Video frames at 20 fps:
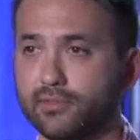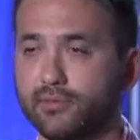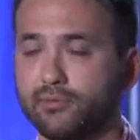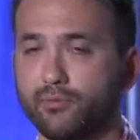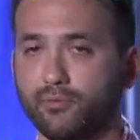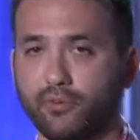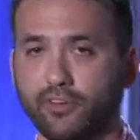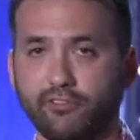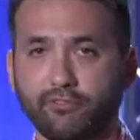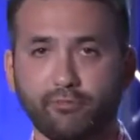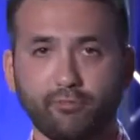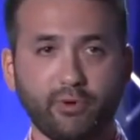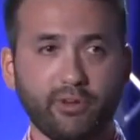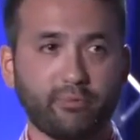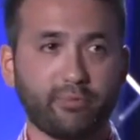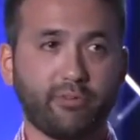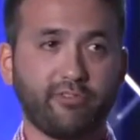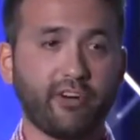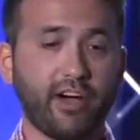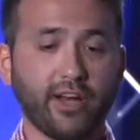we've
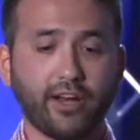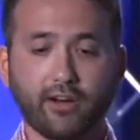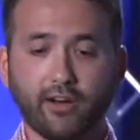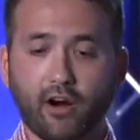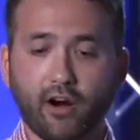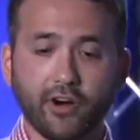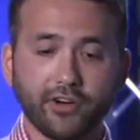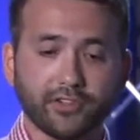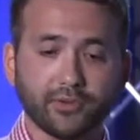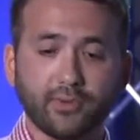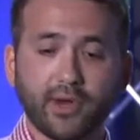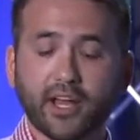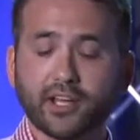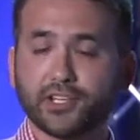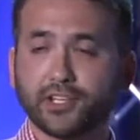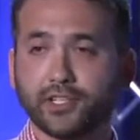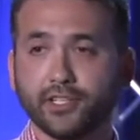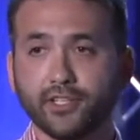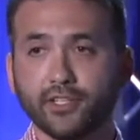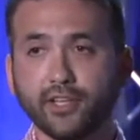provided art
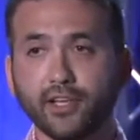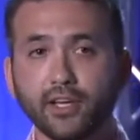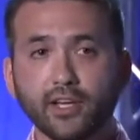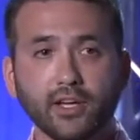direction,